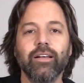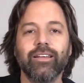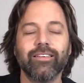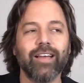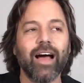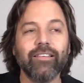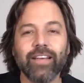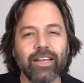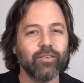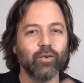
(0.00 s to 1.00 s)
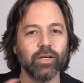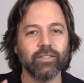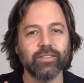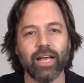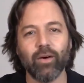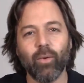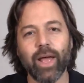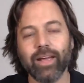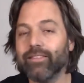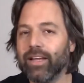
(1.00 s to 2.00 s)
decides that he's going to stay
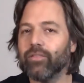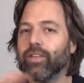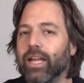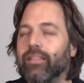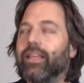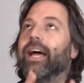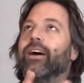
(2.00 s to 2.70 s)
awake. Instead of letting